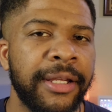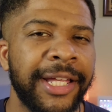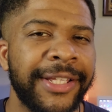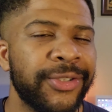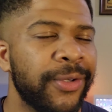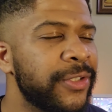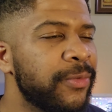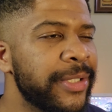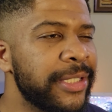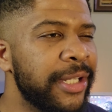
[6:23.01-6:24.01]
And so if
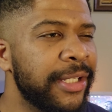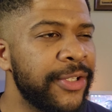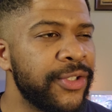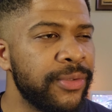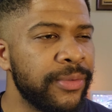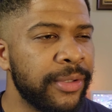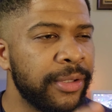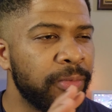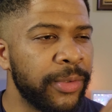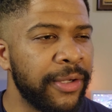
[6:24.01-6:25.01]
someone's looking at you
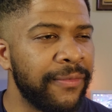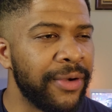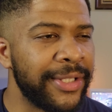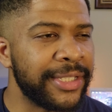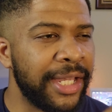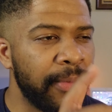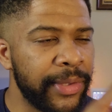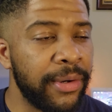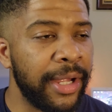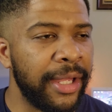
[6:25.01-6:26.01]
with their front side, with
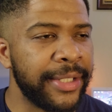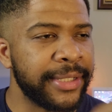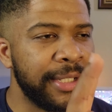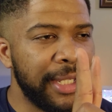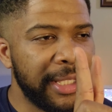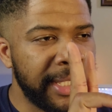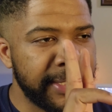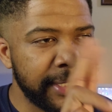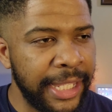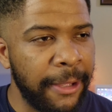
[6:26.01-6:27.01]
their eyes, that's
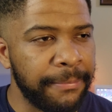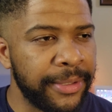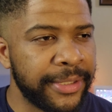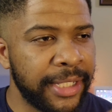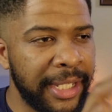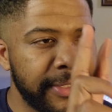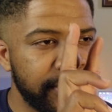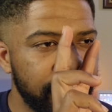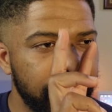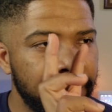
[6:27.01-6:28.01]
the output side.
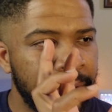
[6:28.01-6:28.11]
So